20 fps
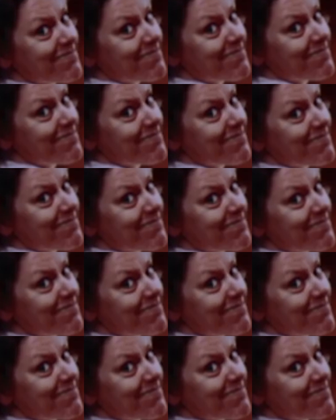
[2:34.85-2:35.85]

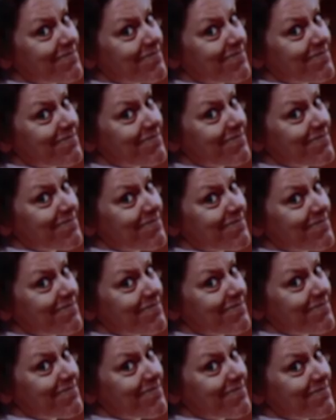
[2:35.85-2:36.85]

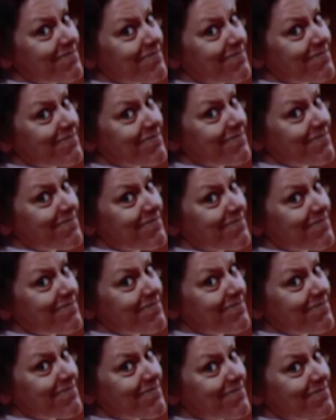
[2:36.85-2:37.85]

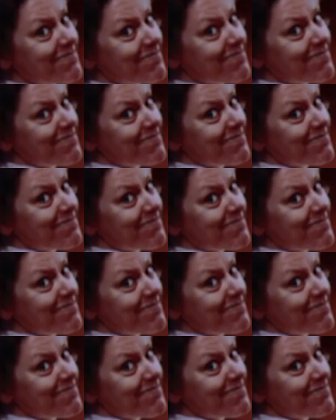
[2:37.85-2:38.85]

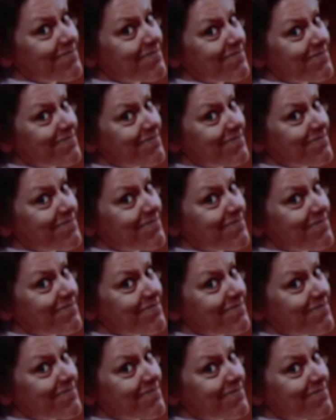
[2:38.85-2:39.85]

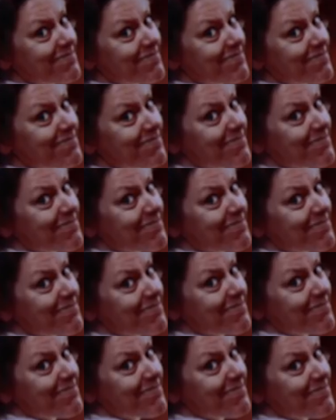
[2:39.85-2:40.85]

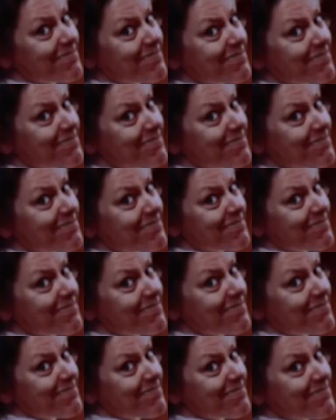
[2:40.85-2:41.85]

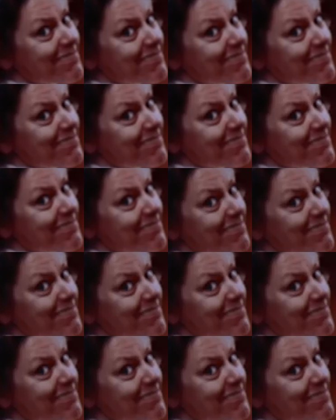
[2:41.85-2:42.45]
(silent)